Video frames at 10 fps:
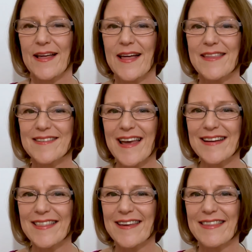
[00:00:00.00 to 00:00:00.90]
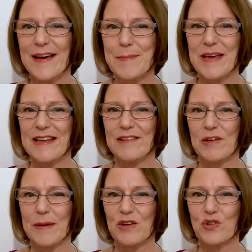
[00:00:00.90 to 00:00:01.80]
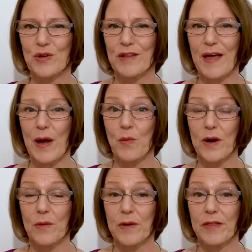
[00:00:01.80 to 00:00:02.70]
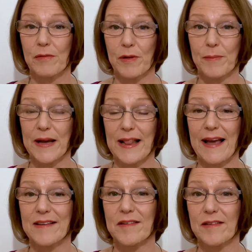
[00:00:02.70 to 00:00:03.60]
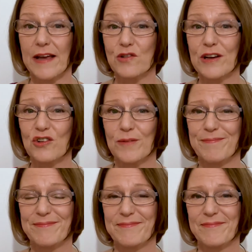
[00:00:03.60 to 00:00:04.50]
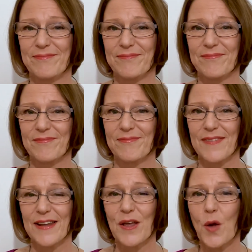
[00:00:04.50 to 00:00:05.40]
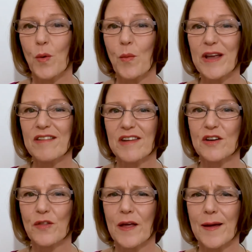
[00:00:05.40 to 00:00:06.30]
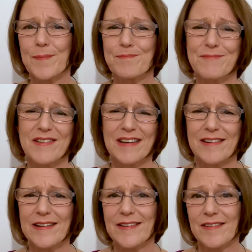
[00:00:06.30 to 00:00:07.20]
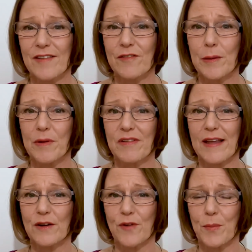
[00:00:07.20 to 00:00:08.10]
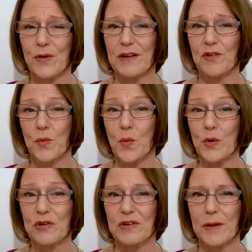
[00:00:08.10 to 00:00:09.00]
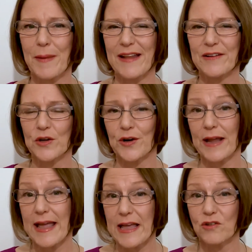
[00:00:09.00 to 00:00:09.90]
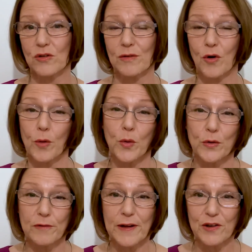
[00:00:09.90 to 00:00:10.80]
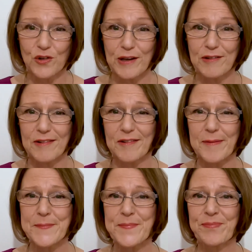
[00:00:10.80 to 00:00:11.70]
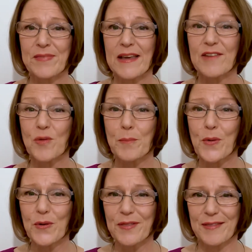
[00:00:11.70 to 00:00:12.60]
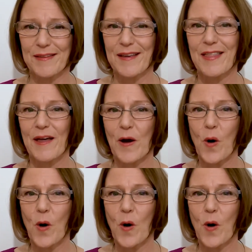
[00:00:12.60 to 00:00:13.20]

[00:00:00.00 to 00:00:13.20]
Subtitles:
The second thing that I'm keen to make sure that I work with my clients is hydration. When we consider that 60 to 70% of our bodies are water, depending on our age and hormonal fluctuations, it's important that at